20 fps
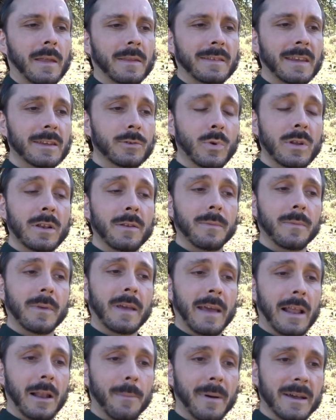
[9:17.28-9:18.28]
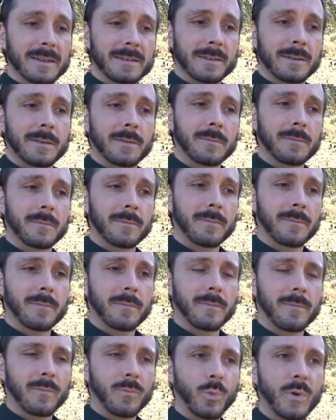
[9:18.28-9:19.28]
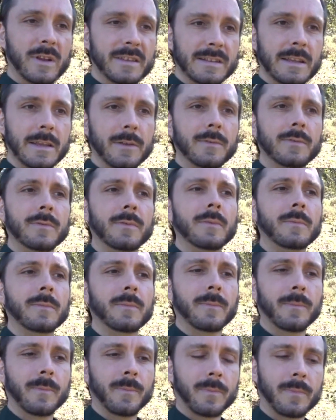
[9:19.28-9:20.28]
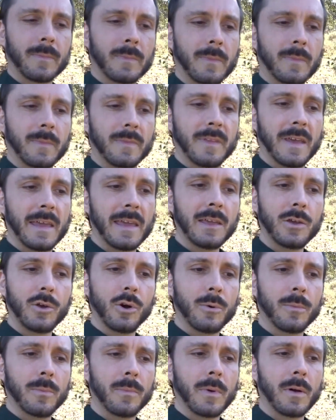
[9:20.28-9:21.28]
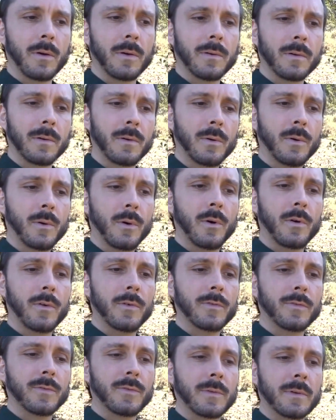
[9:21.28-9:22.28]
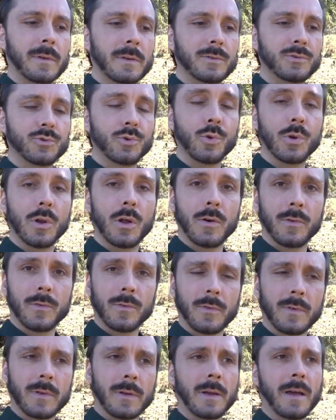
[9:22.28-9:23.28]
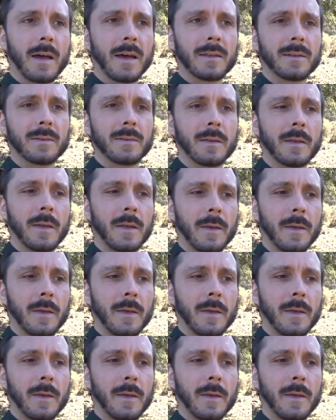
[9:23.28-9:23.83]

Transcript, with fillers: This will help us receive the income of true love and